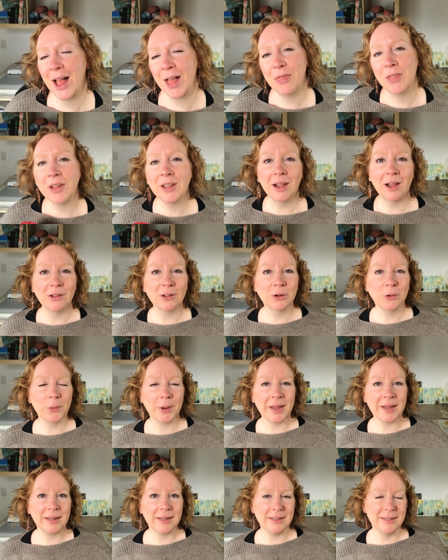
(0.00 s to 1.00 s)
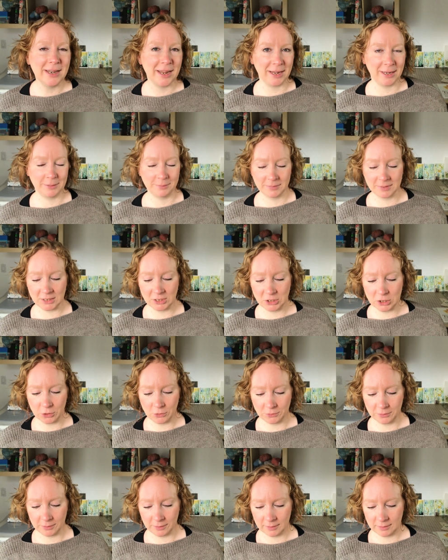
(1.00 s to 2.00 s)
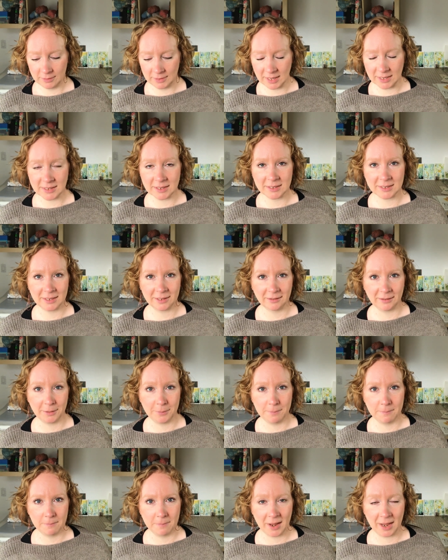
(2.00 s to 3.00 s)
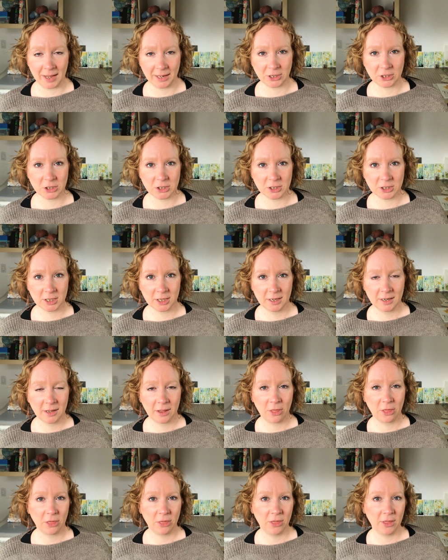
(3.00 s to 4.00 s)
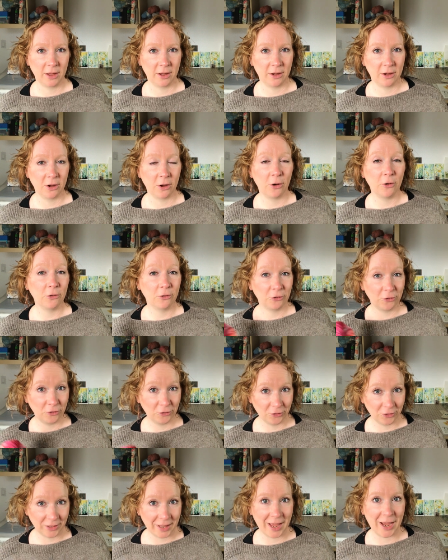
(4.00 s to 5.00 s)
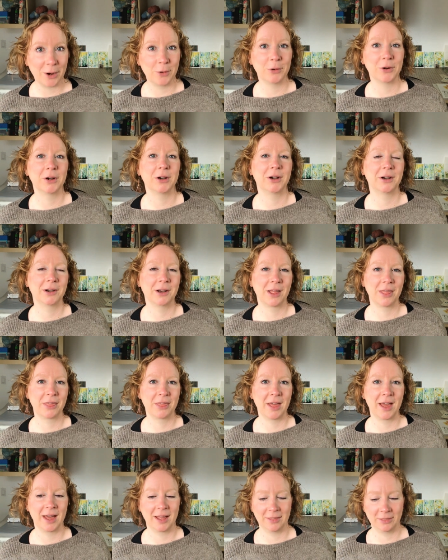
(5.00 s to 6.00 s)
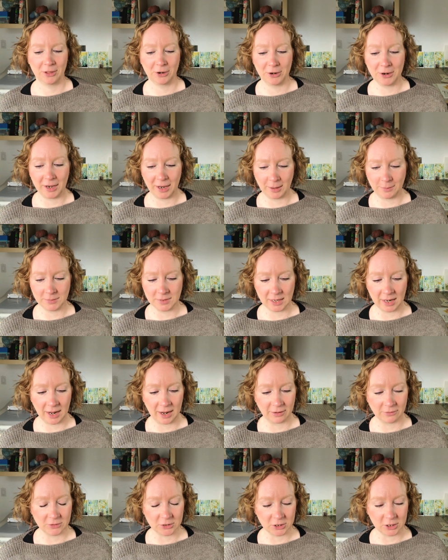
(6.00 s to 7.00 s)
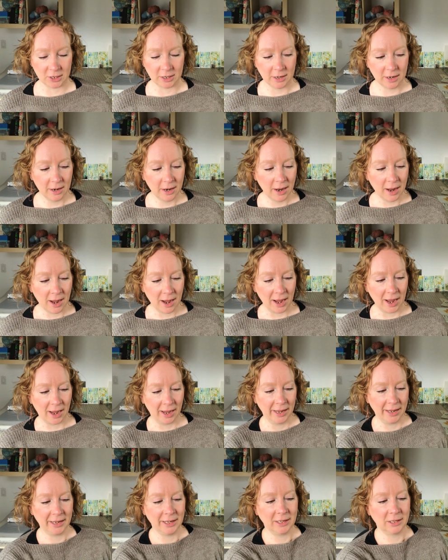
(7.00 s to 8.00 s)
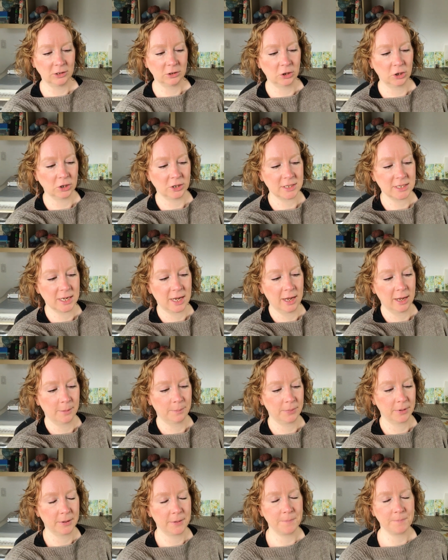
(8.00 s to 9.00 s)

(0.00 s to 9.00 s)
the colorway names don't necessarily match the flower that they're named after. I looked up